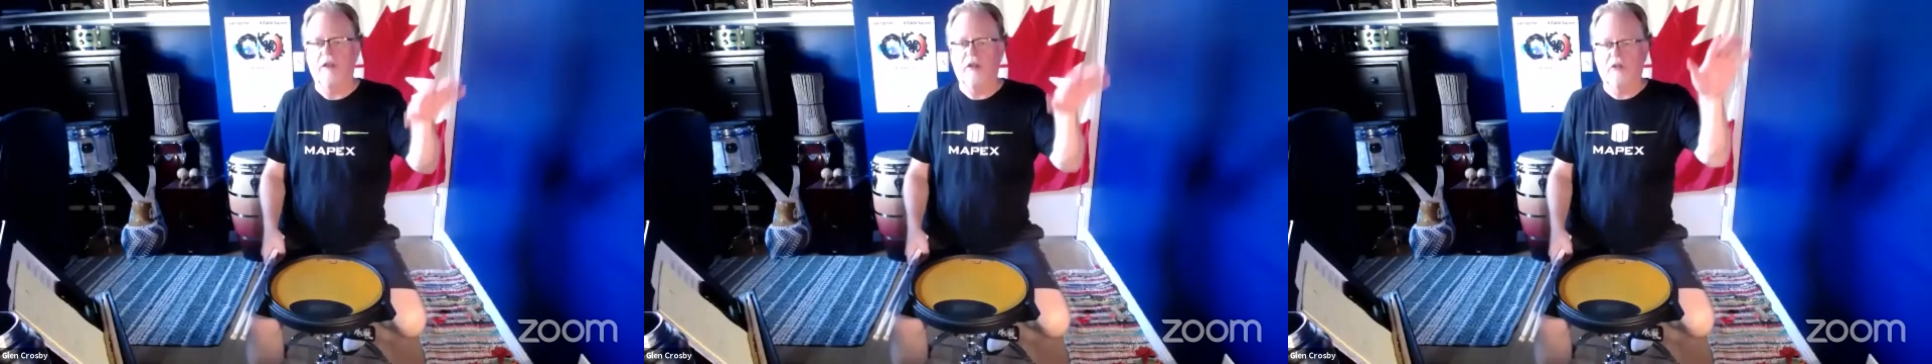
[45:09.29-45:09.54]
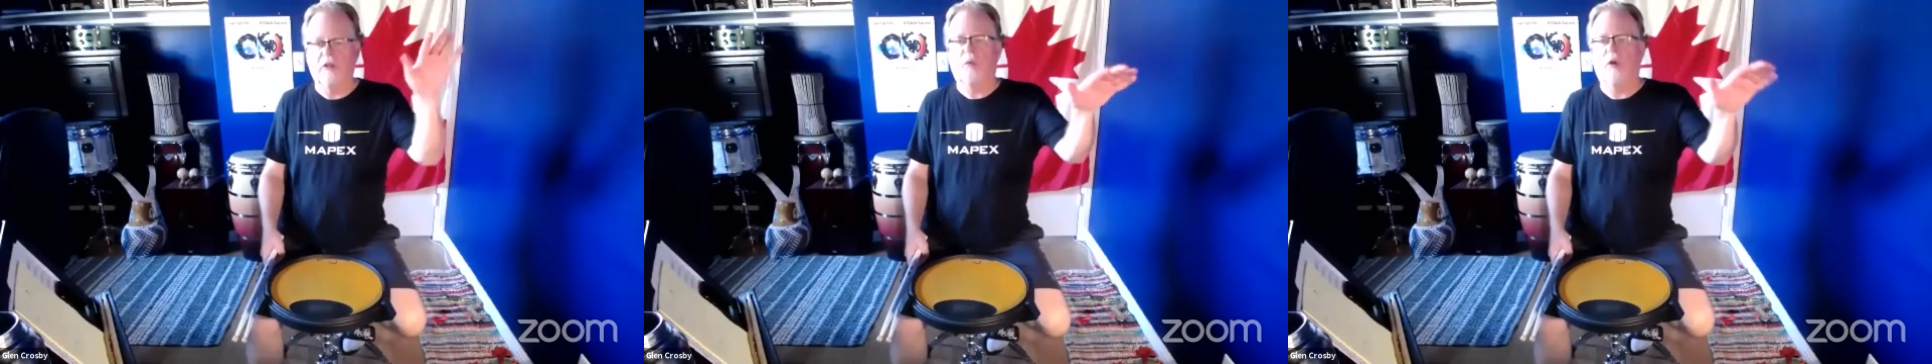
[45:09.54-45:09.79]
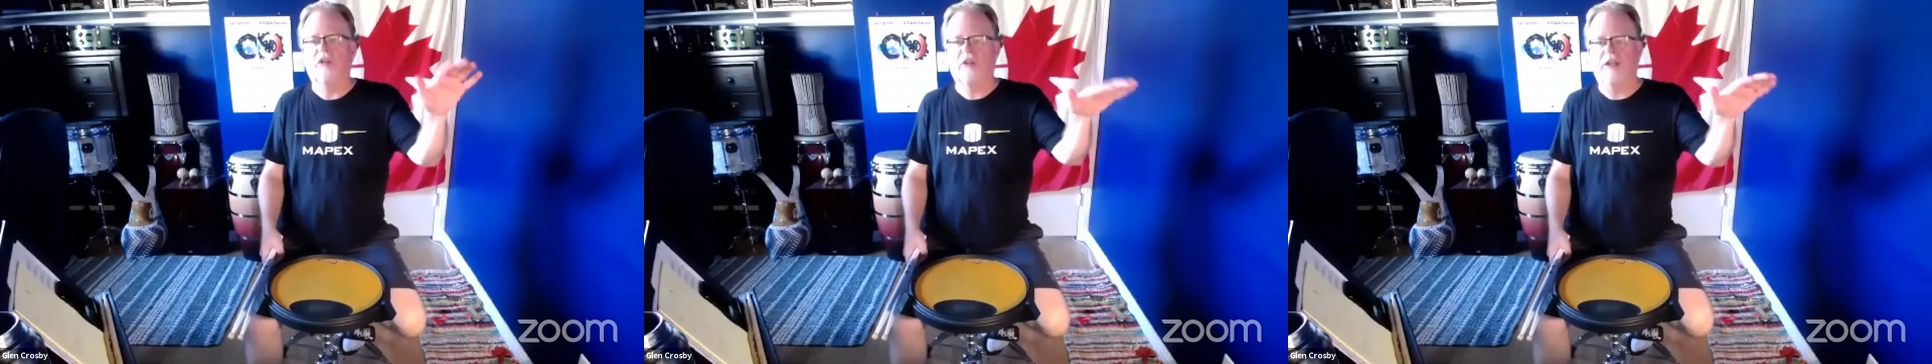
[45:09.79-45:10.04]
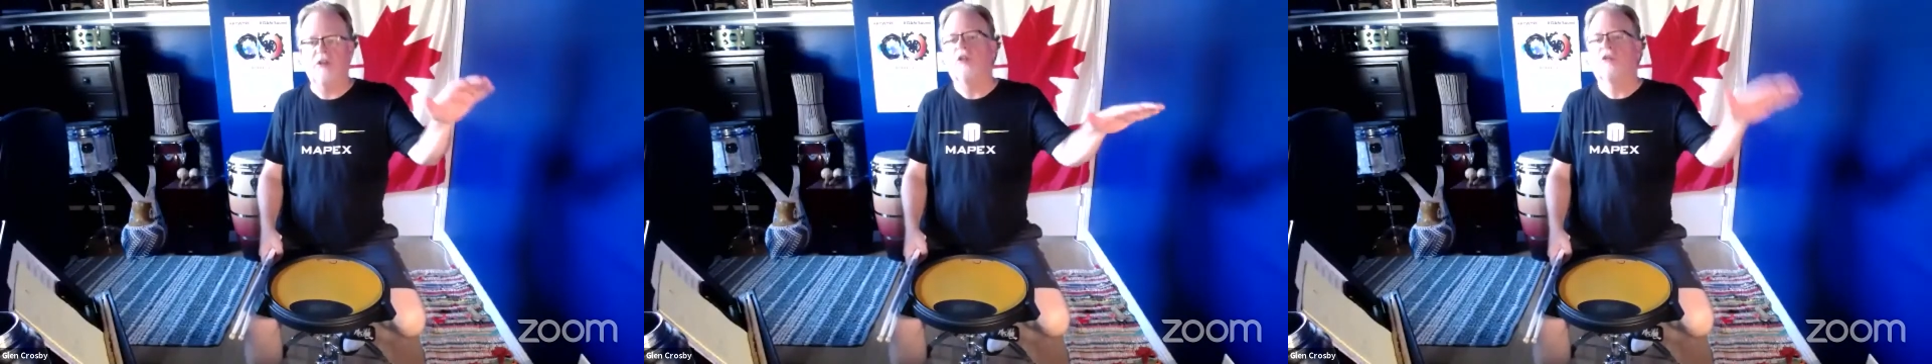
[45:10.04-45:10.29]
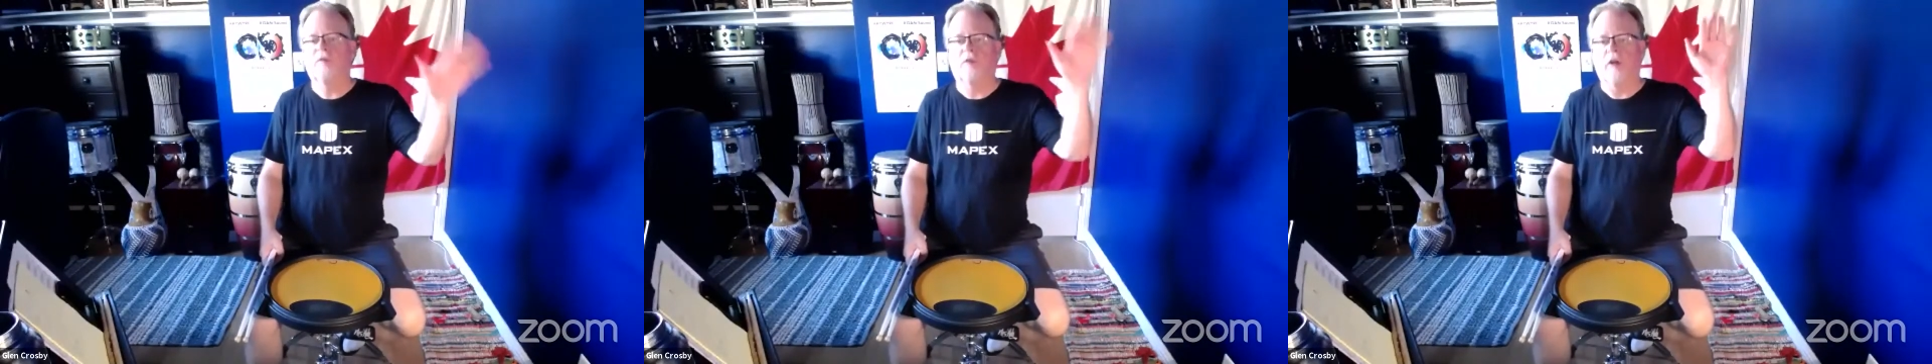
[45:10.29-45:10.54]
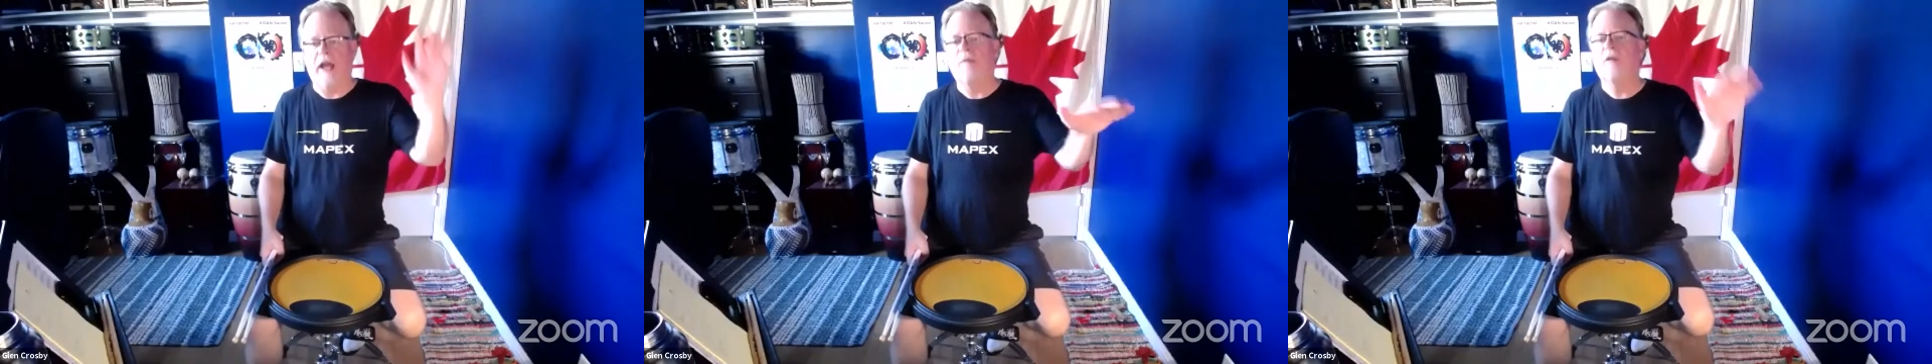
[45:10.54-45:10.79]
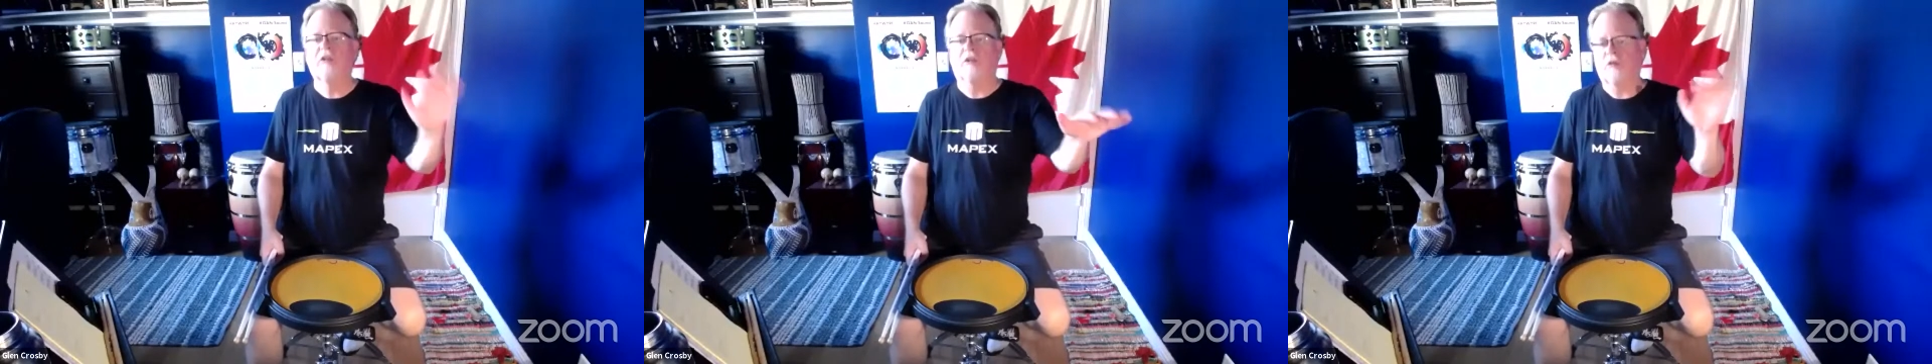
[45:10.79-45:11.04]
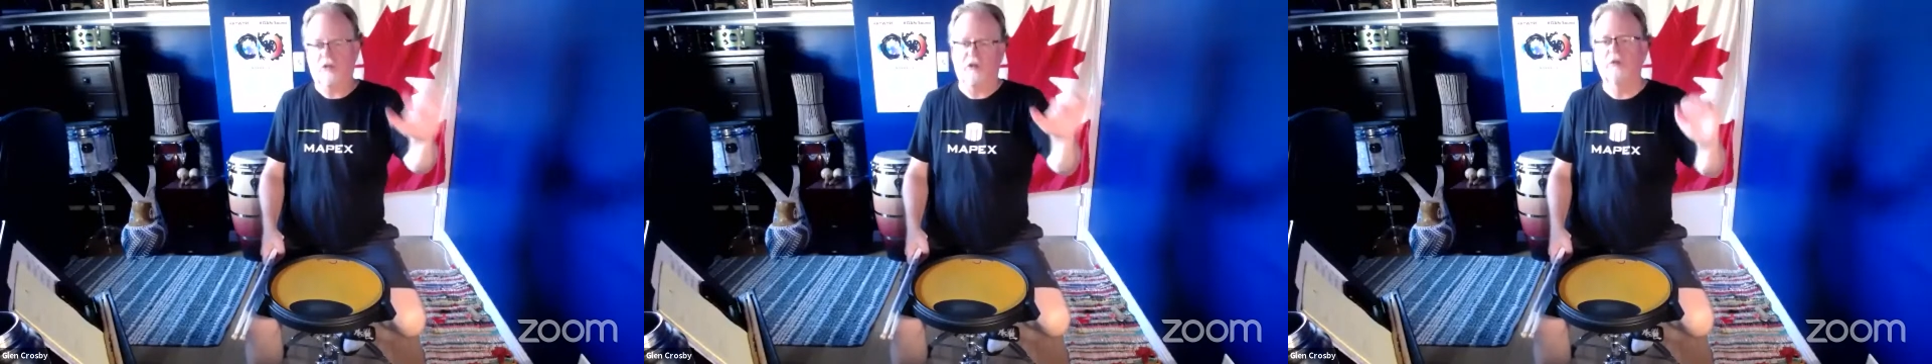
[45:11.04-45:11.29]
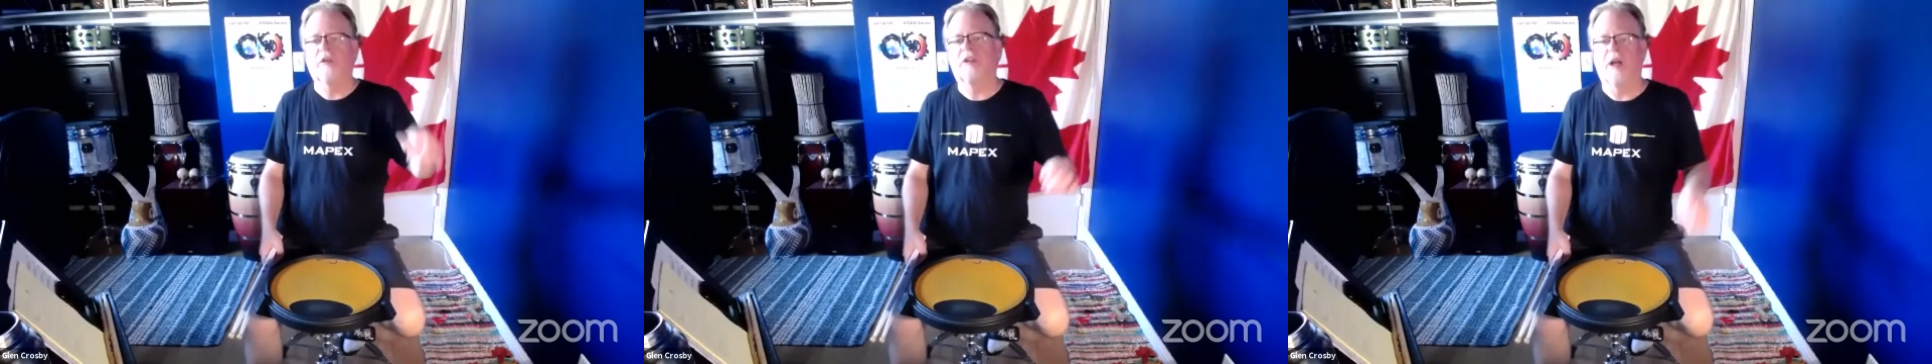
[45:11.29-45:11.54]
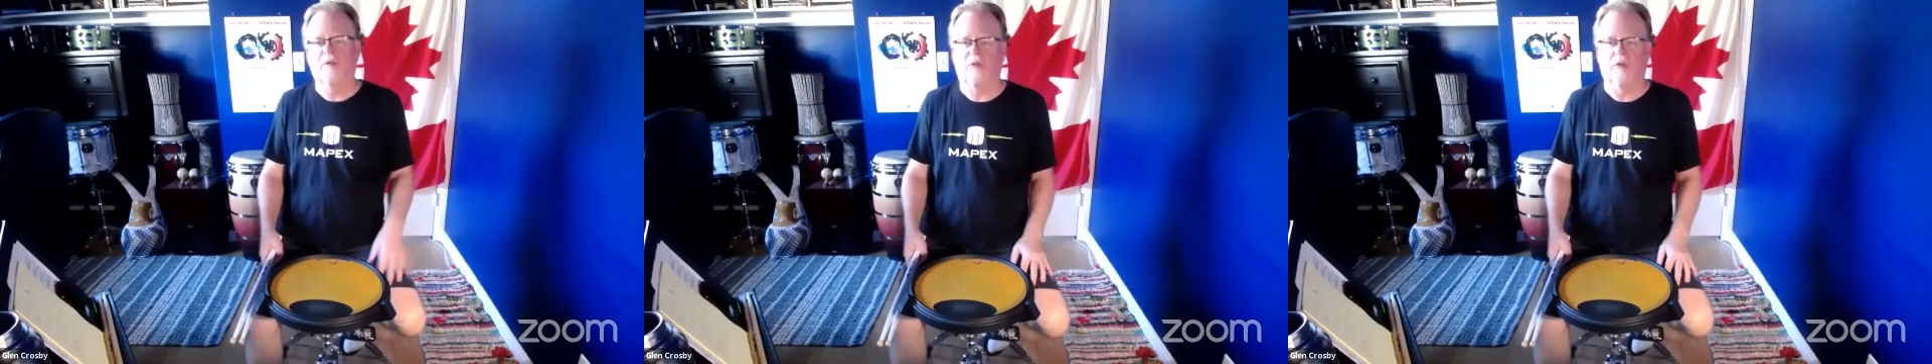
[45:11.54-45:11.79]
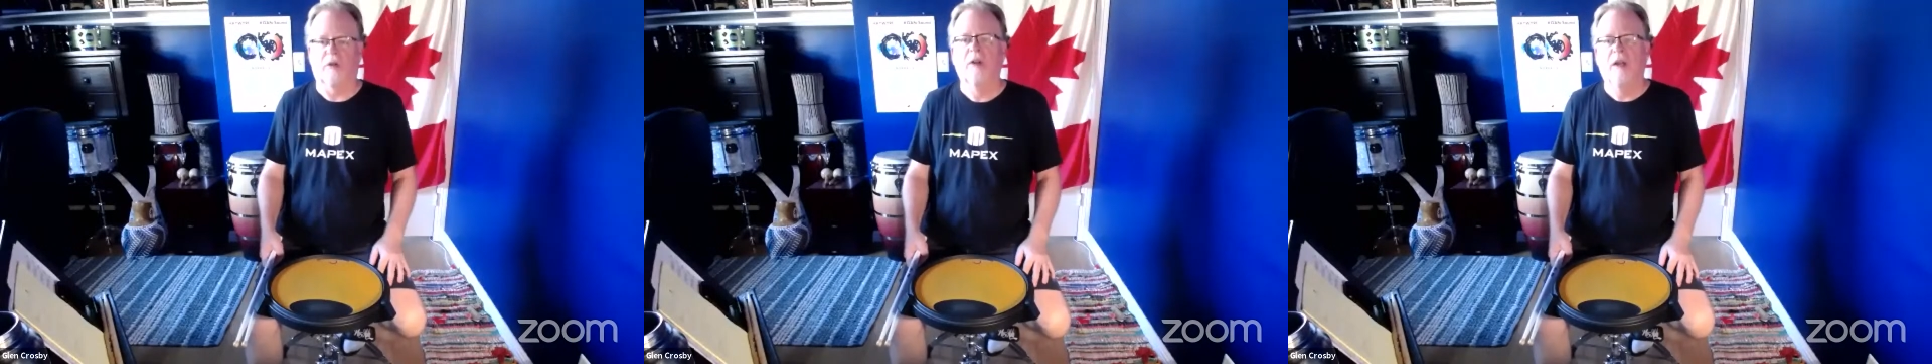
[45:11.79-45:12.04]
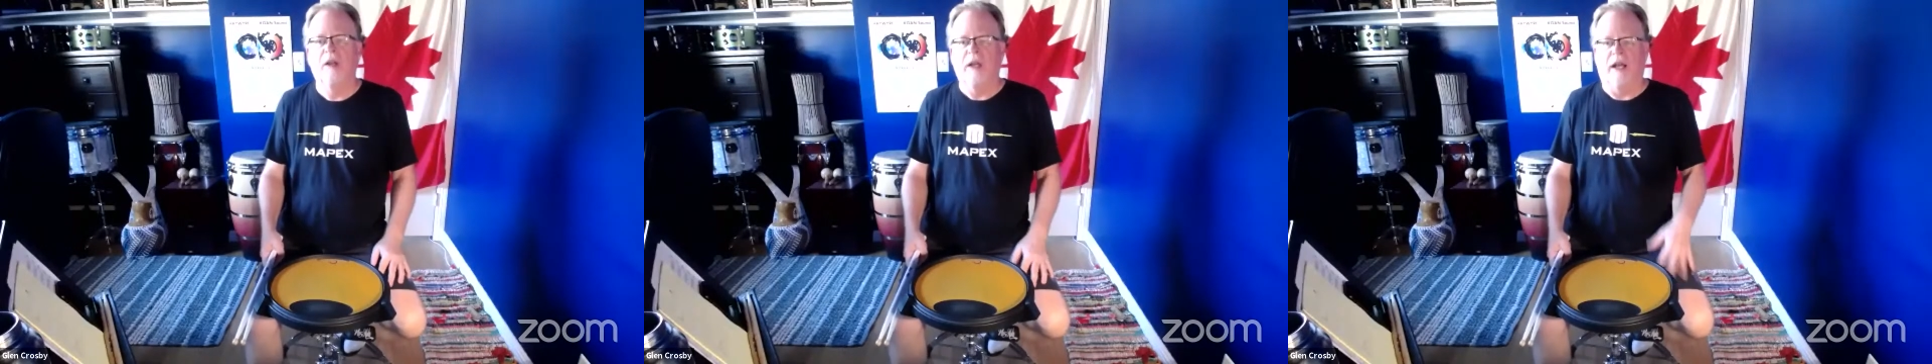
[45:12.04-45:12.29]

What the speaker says: These are the ones I use for every single student that comes through.